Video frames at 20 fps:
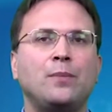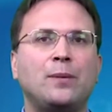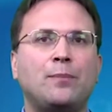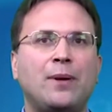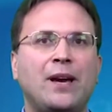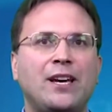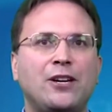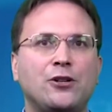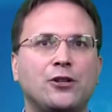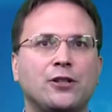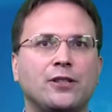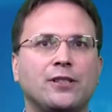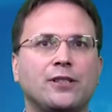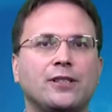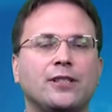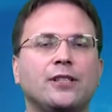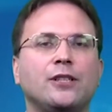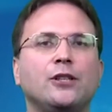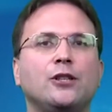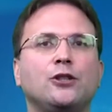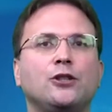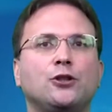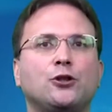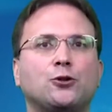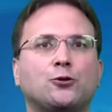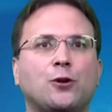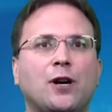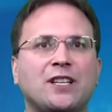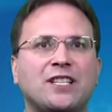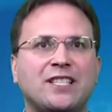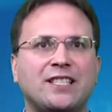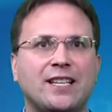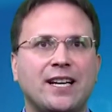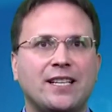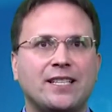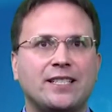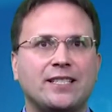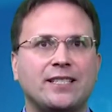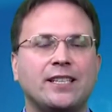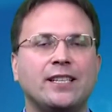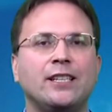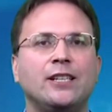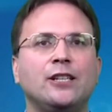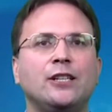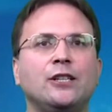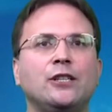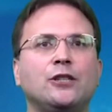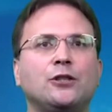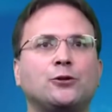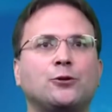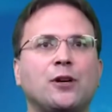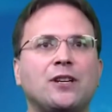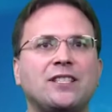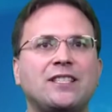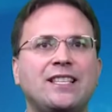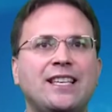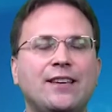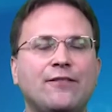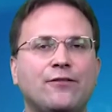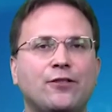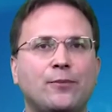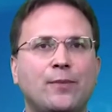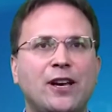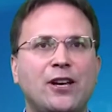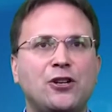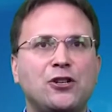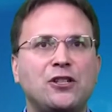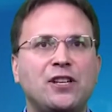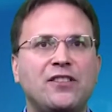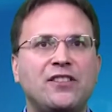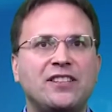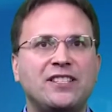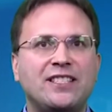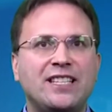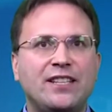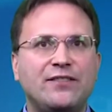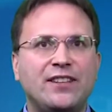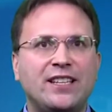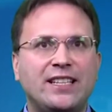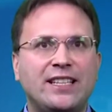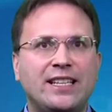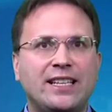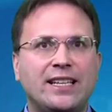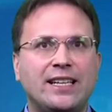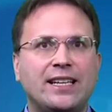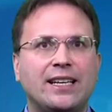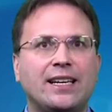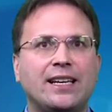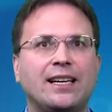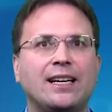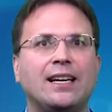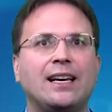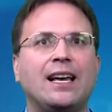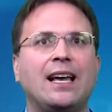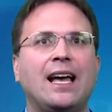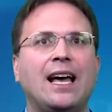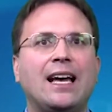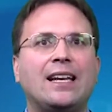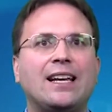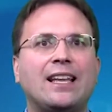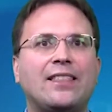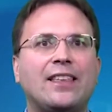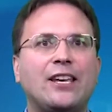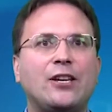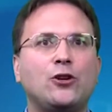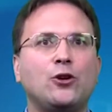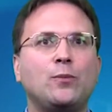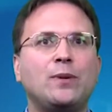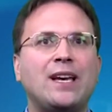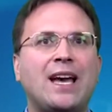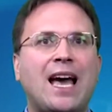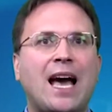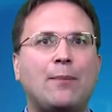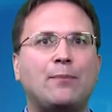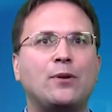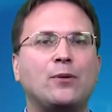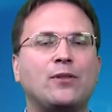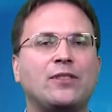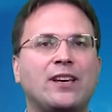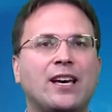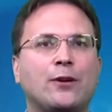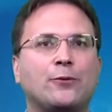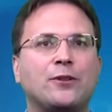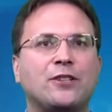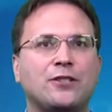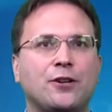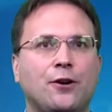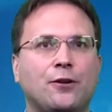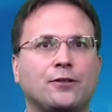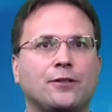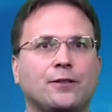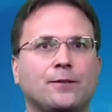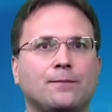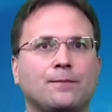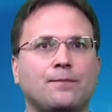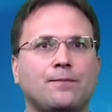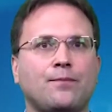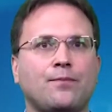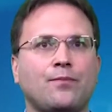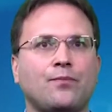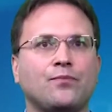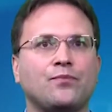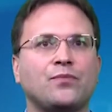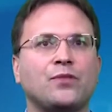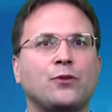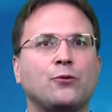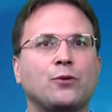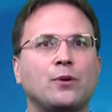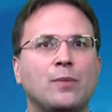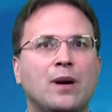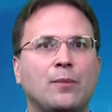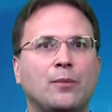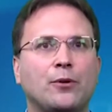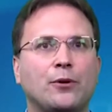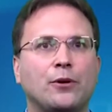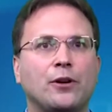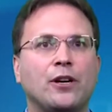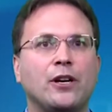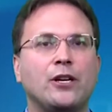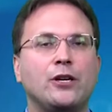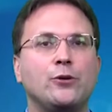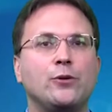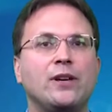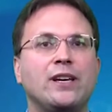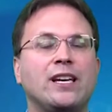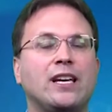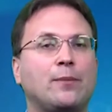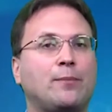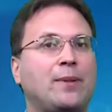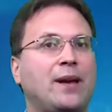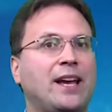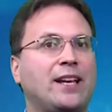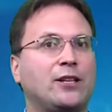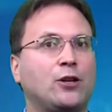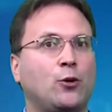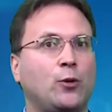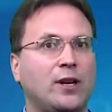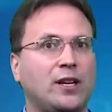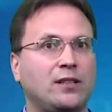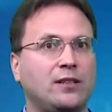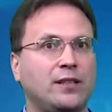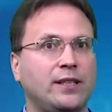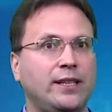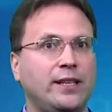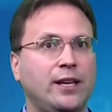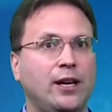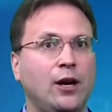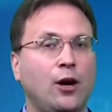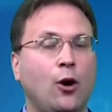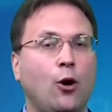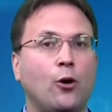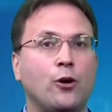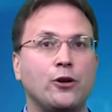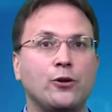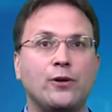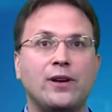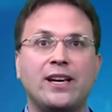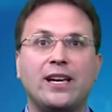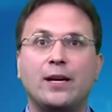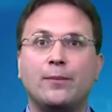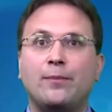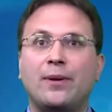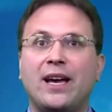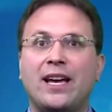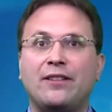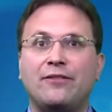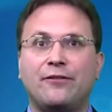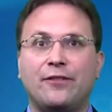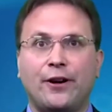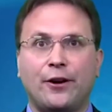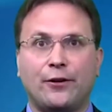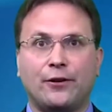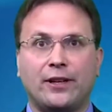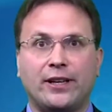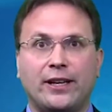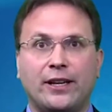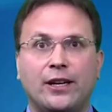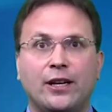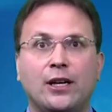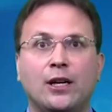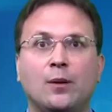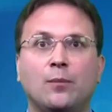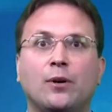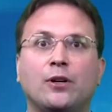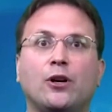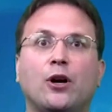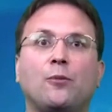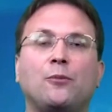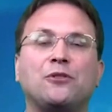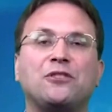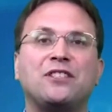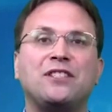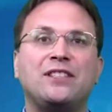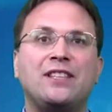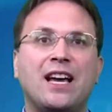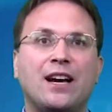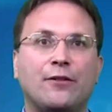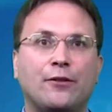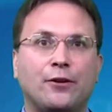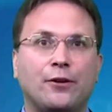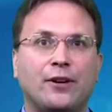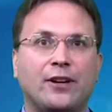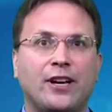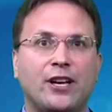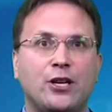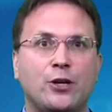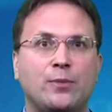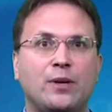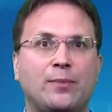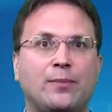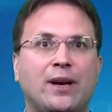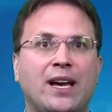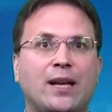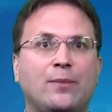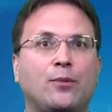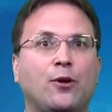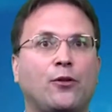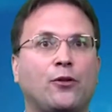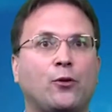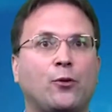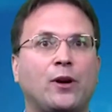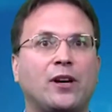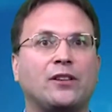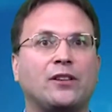Be patient. Trust us. Trust the information in this DVD, and I think you'll be happy with the end result. Remember, you can get paid quickly or you can get paid fairly, but almost never can you be paid both